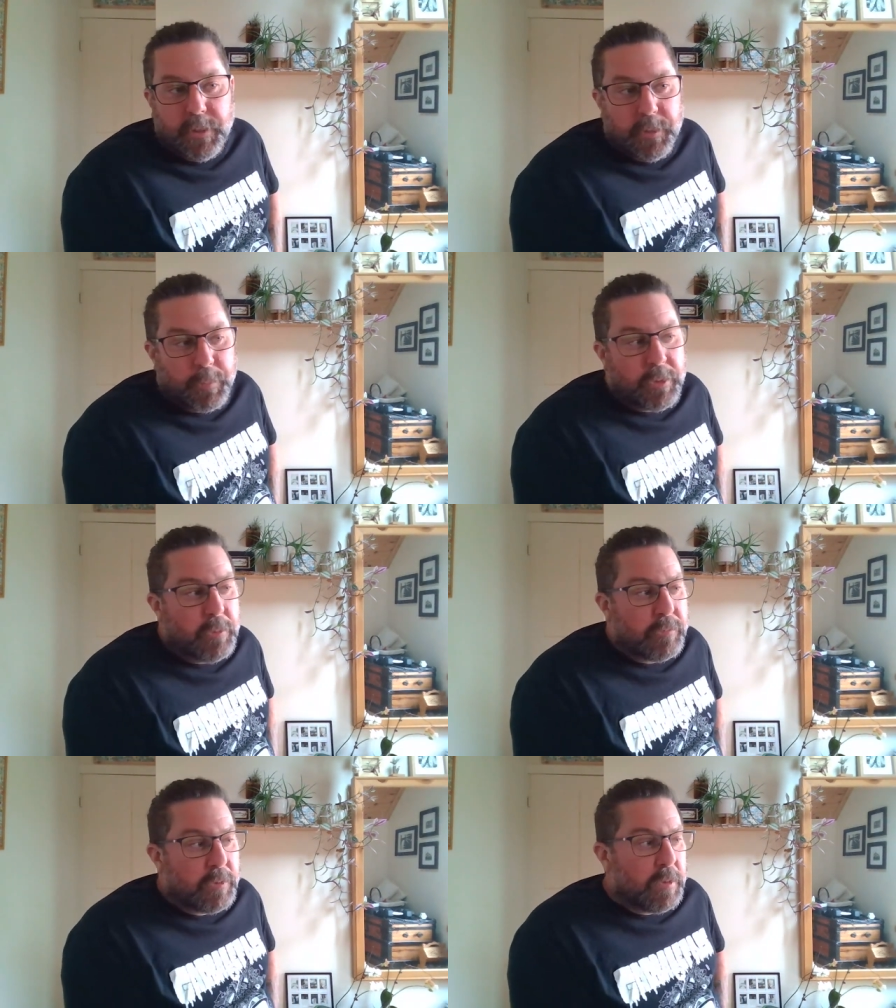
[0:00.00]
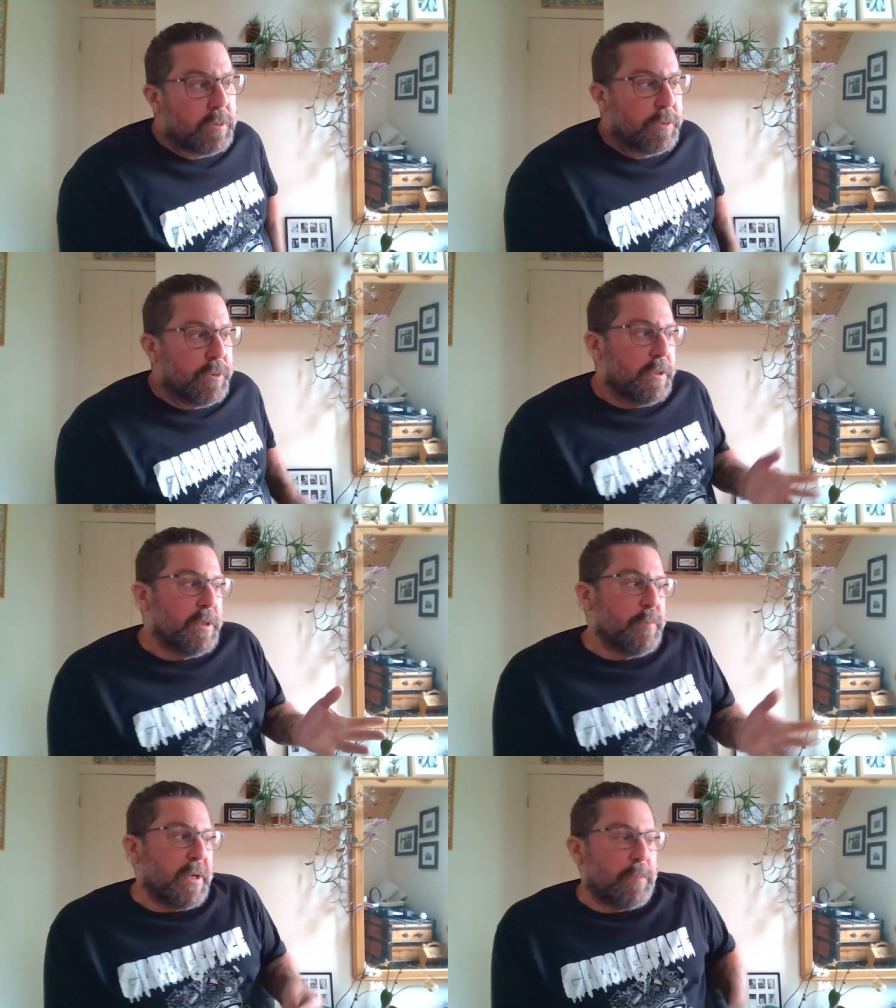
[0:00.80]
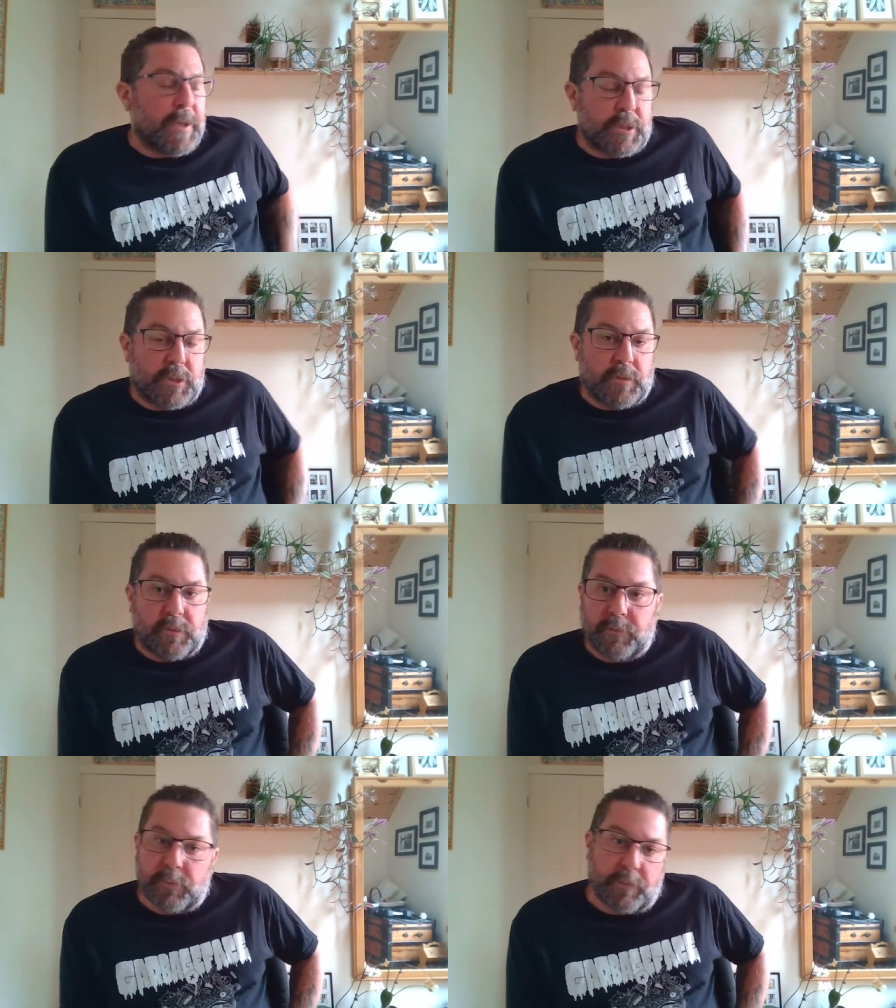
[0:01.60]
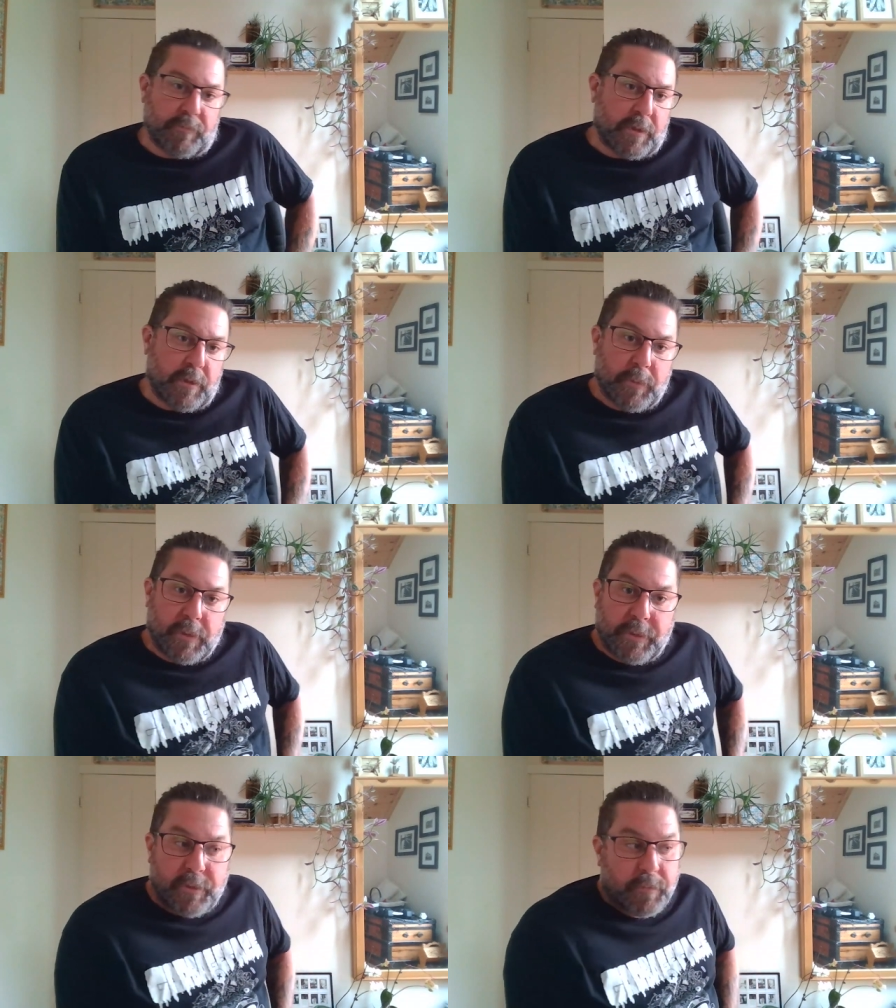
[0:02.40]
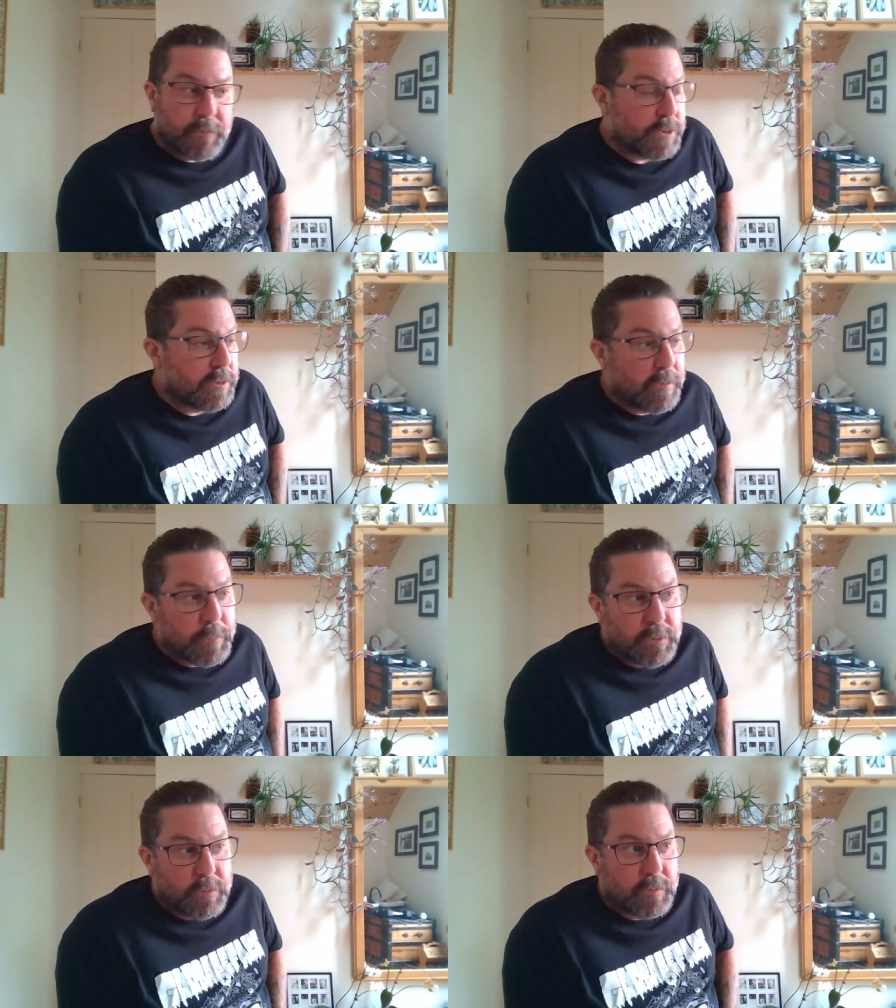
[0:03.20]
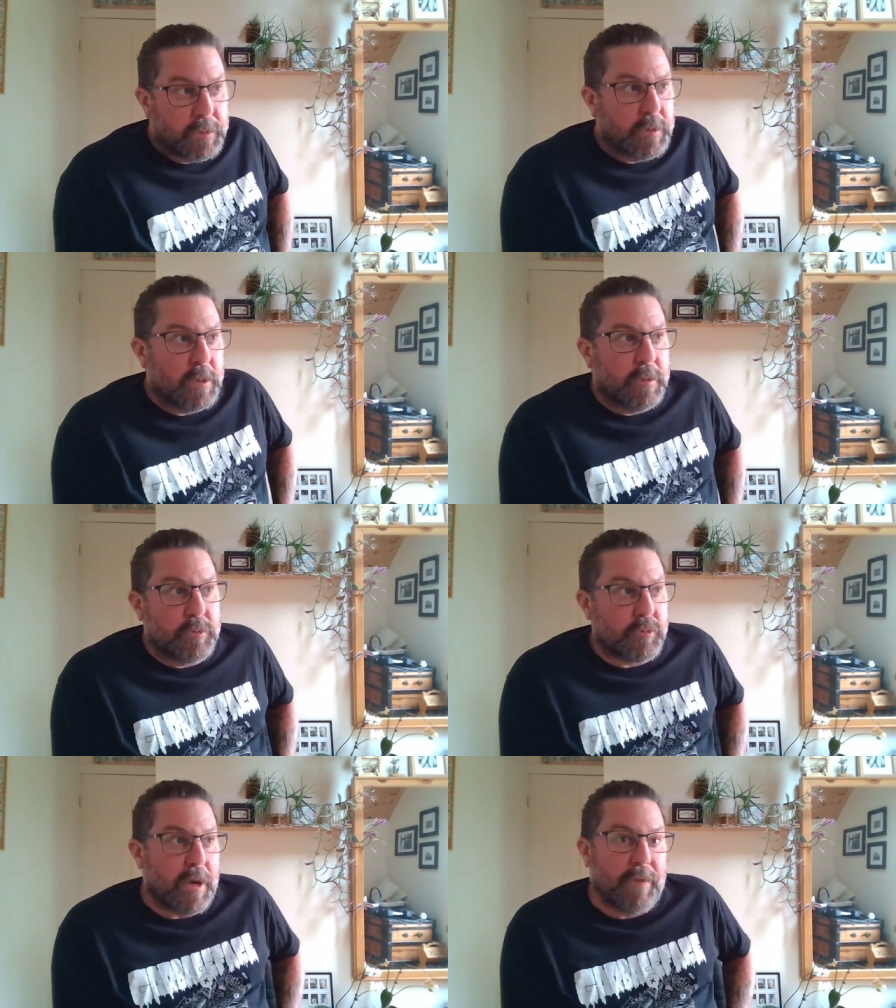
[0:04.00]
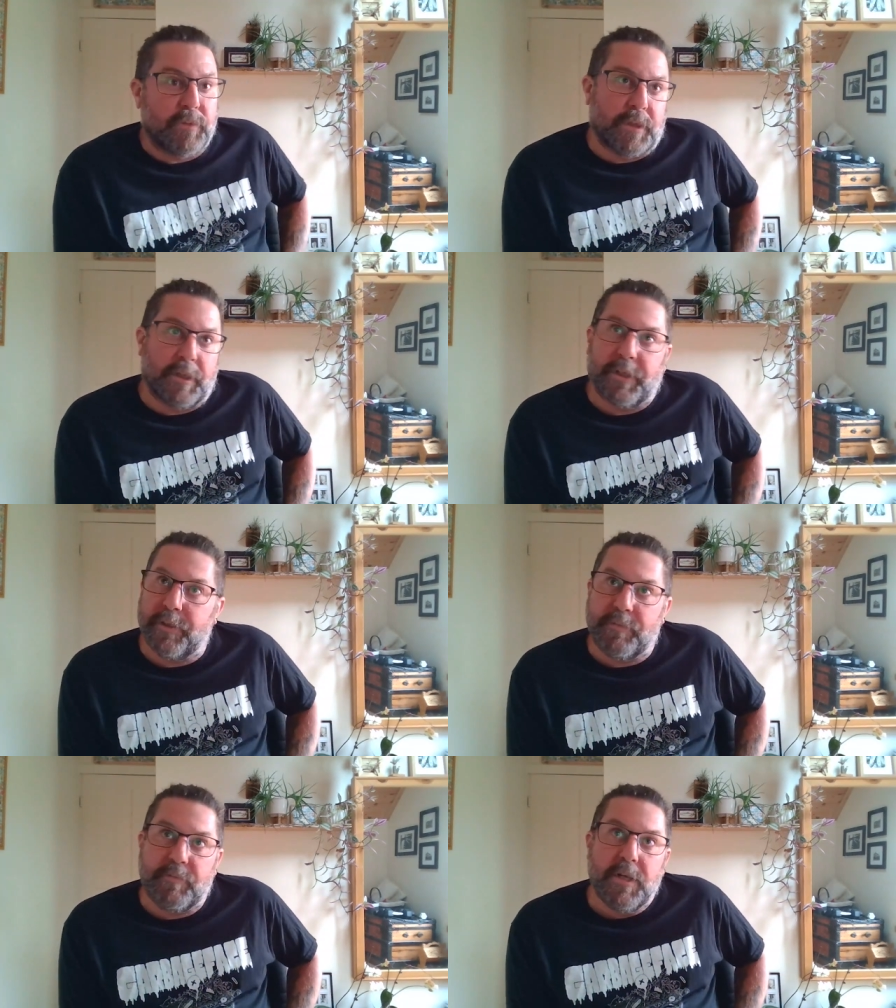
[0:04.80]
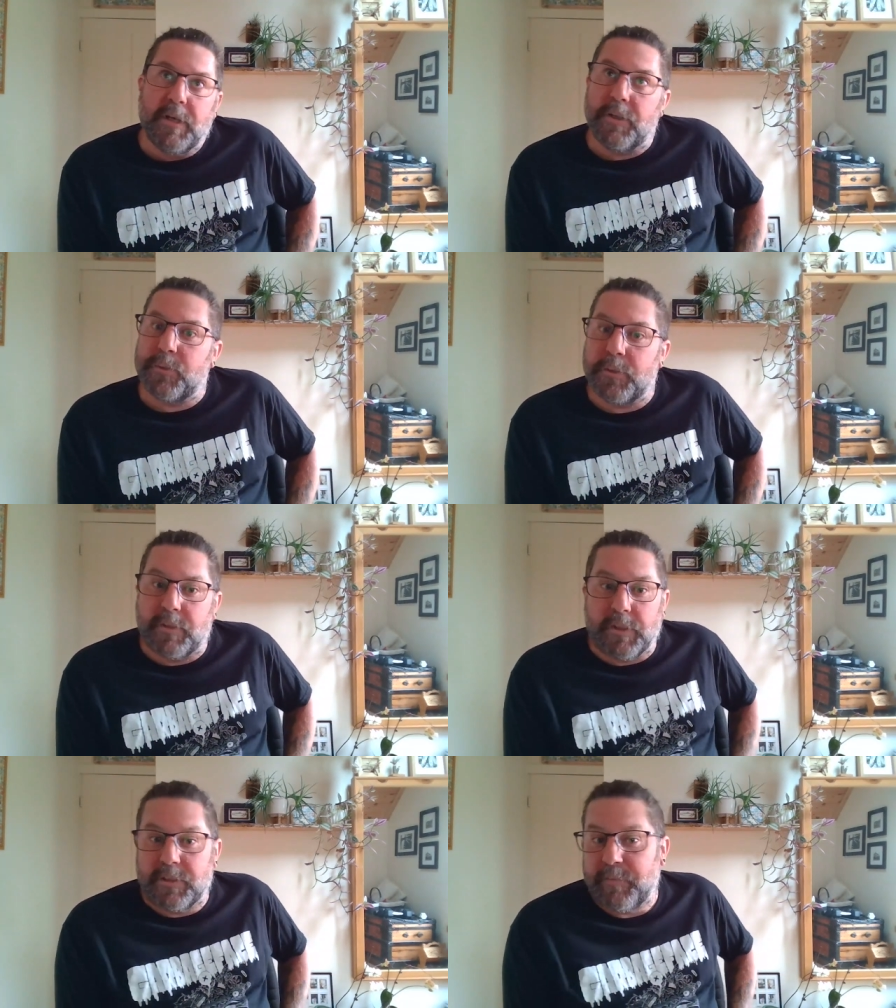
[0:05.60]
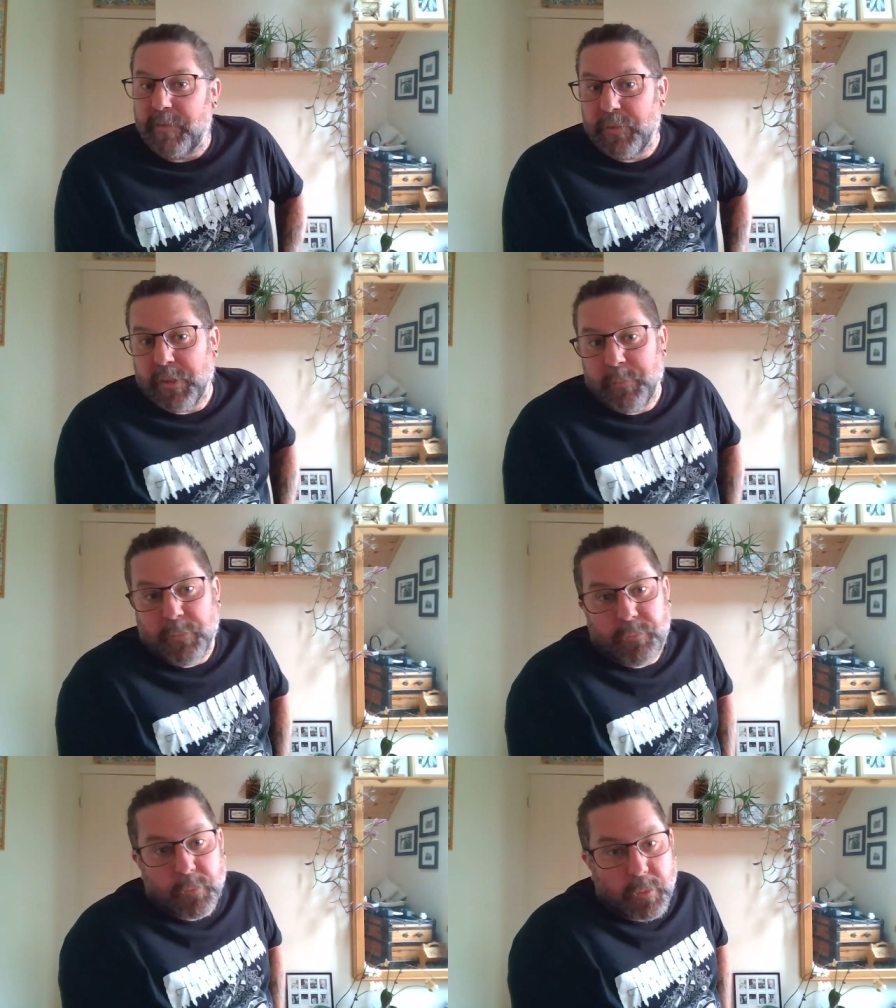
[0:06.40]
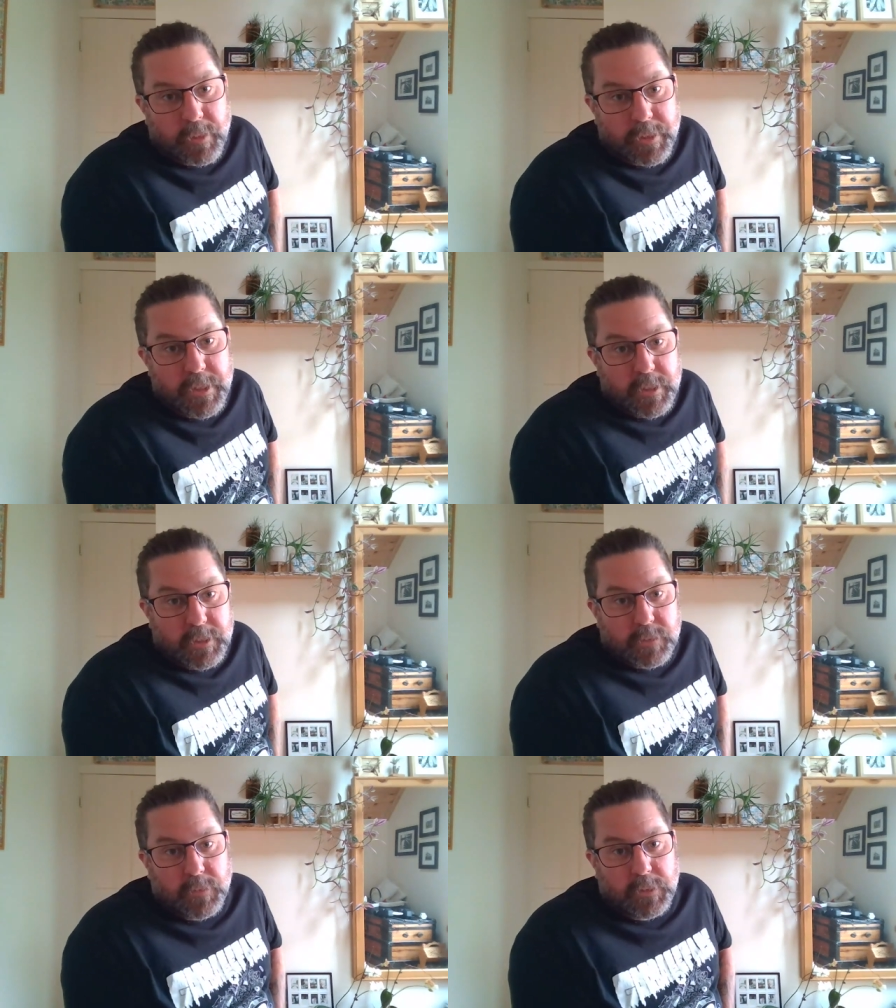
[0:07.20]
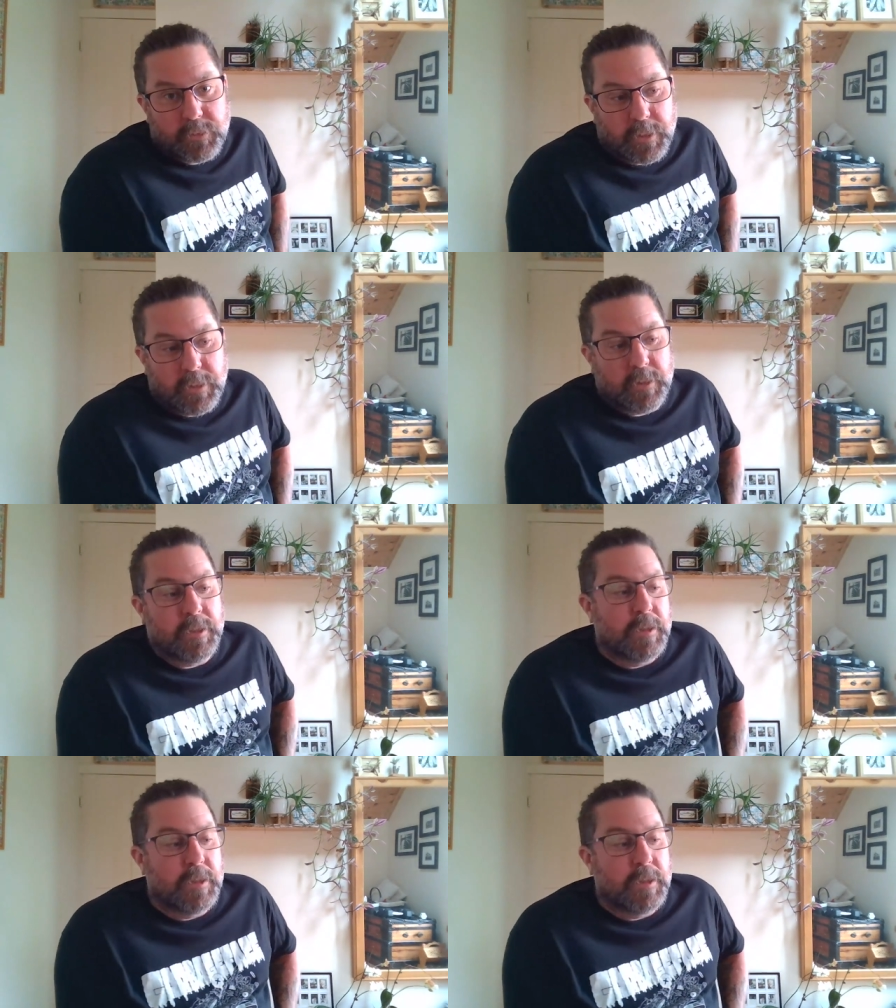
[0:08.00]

But yeah. overall, in the in the big picture, doing very well. You know, this year I've been doing uh, traveling and all sorts of things I've never done before, and just really trying to.